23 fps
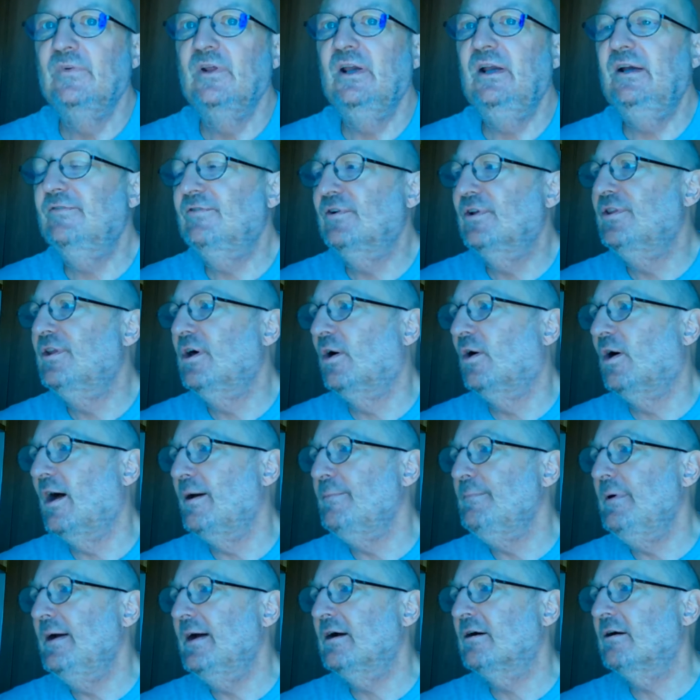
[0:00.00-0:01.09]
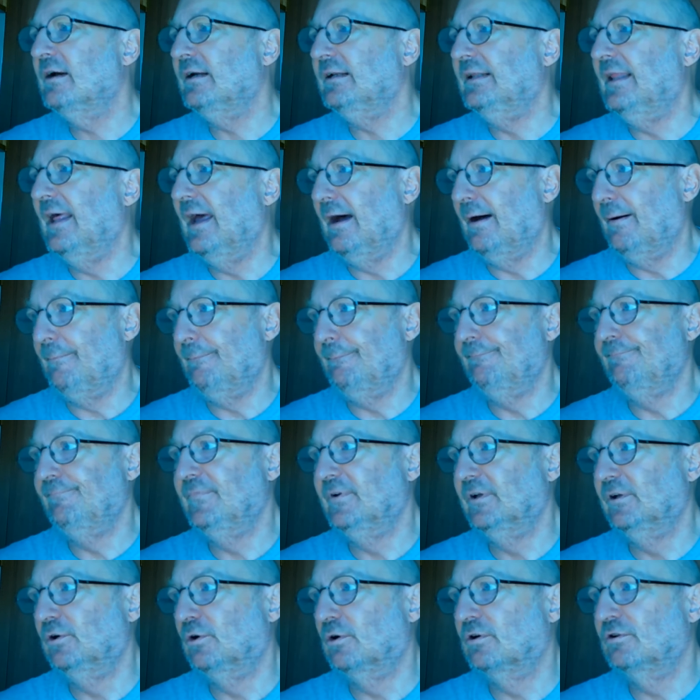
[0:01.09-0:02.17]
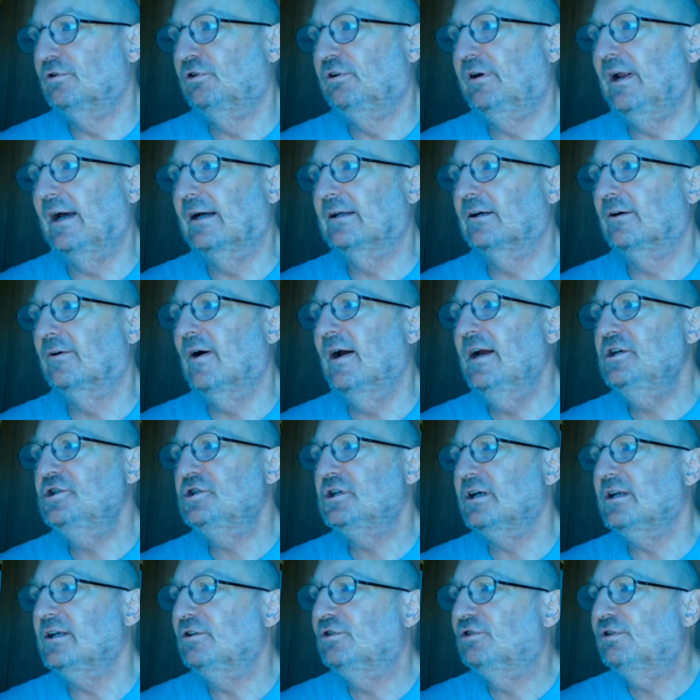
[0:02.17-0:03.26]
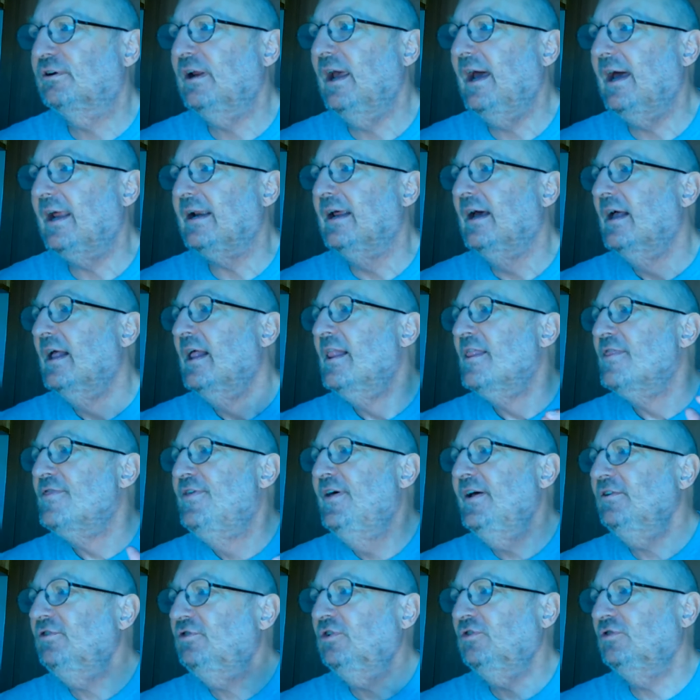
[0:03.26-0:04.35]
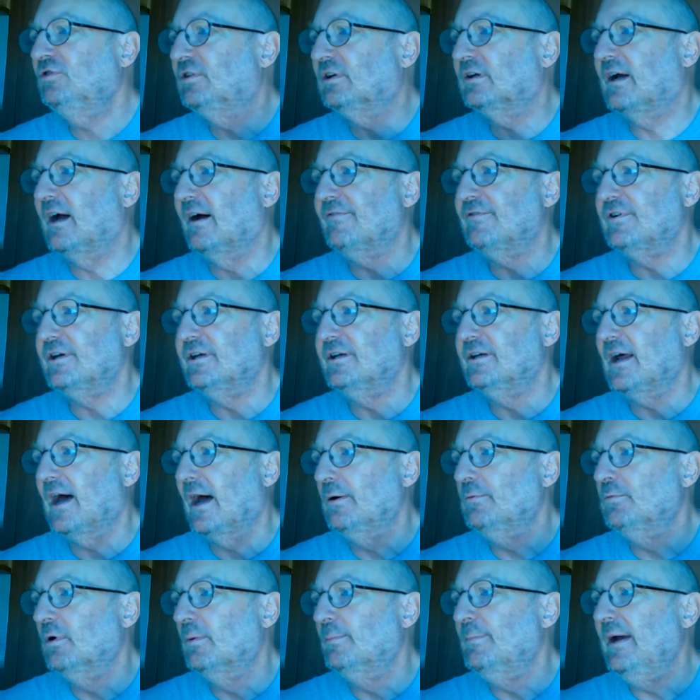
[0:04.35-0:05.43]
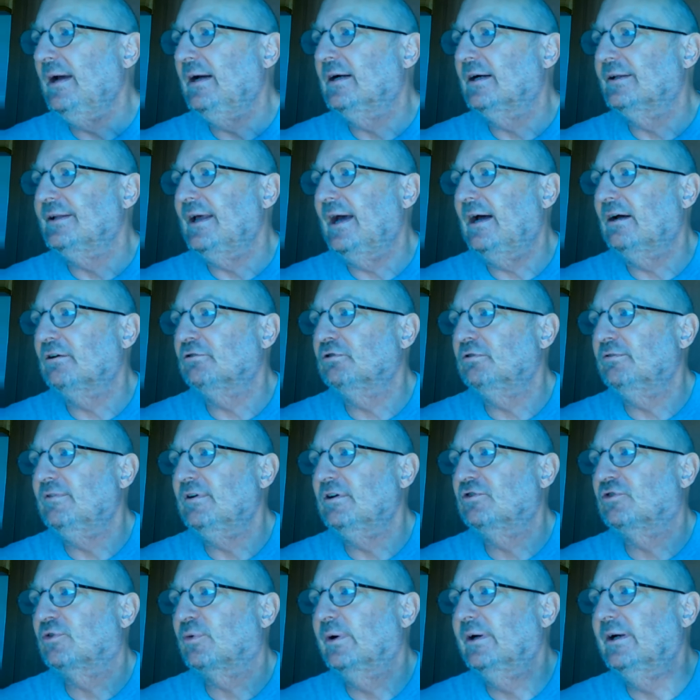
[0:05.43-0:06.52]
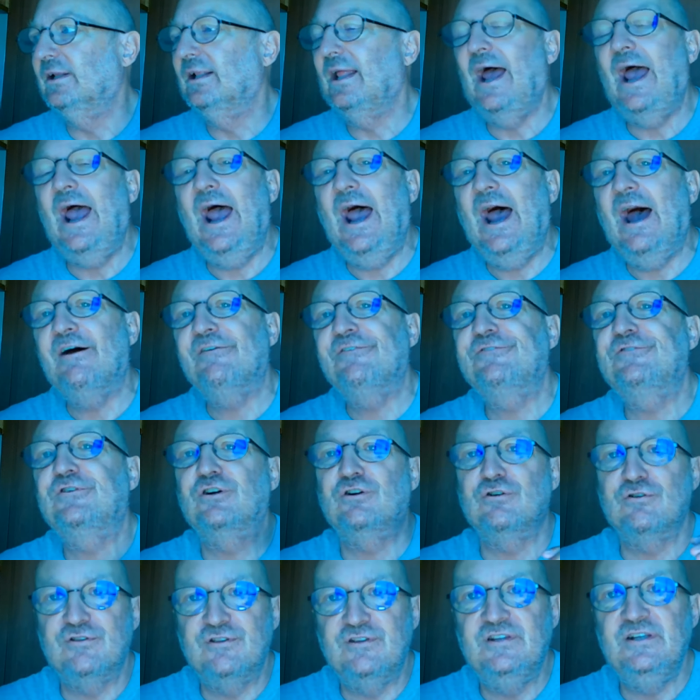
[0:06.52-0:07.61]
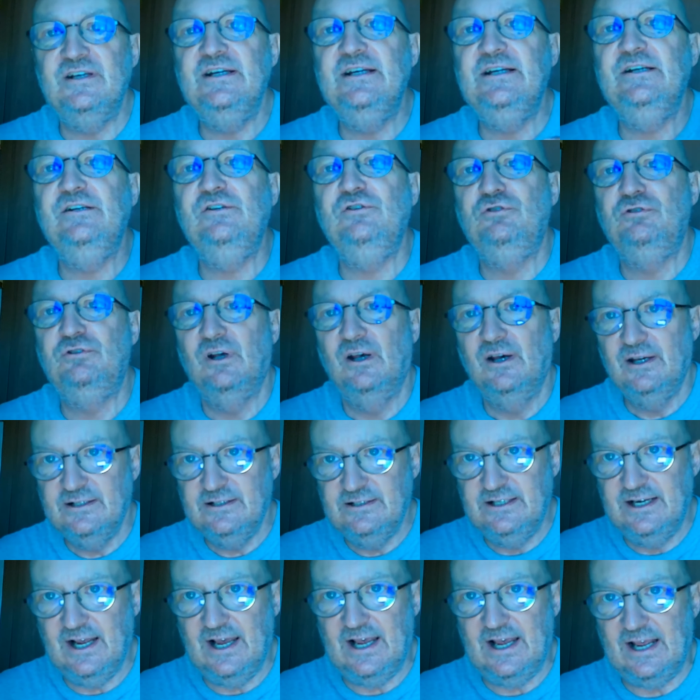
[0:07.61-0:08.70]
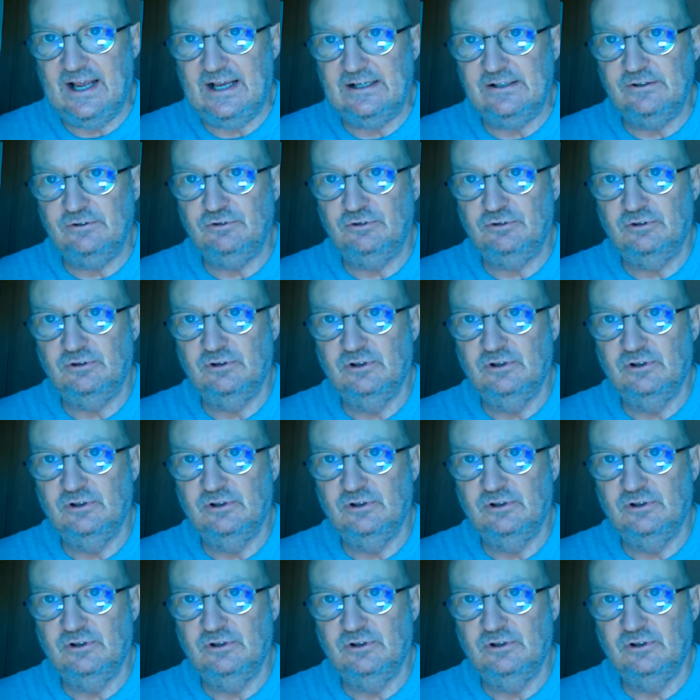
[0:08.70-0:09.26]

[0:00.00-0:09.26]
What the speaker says: even though I married them, the Lord's declaration. Instead, this is the covenant I will make on the house of Israel after these days.